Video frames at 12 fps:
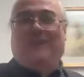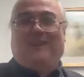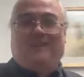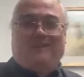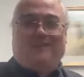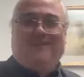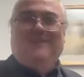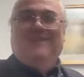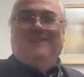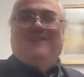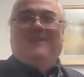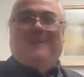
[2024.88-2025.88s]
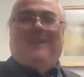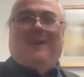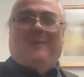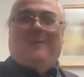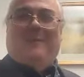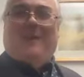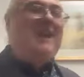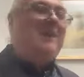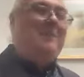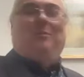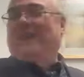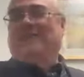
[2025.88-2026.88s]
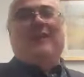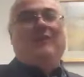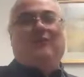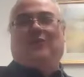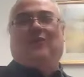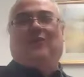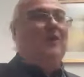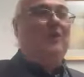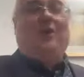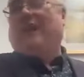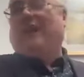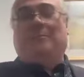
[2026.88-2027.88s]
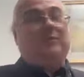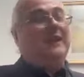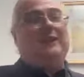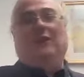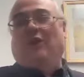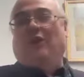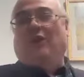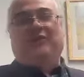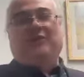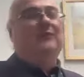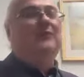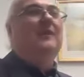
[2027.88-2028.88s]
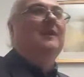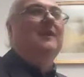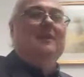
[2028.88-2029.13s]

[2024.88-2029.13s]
that. I had played that song a lot. I'd played lots of